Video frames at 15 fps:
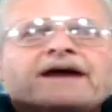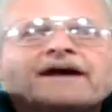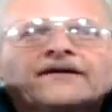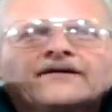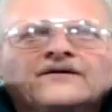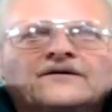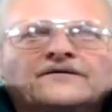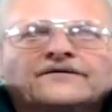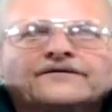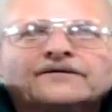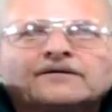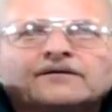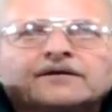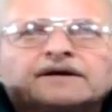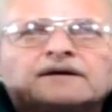know if you're
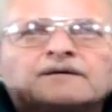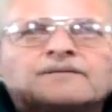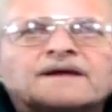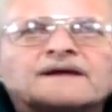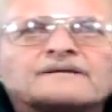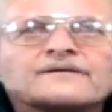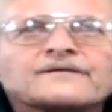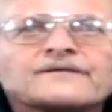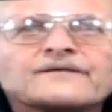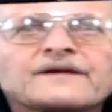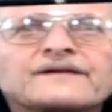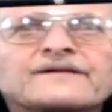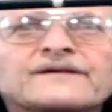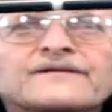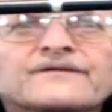going to be able to see
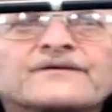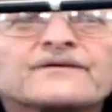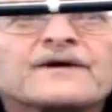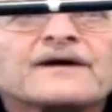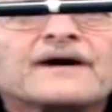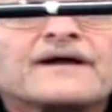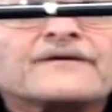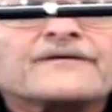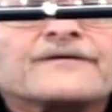this or not.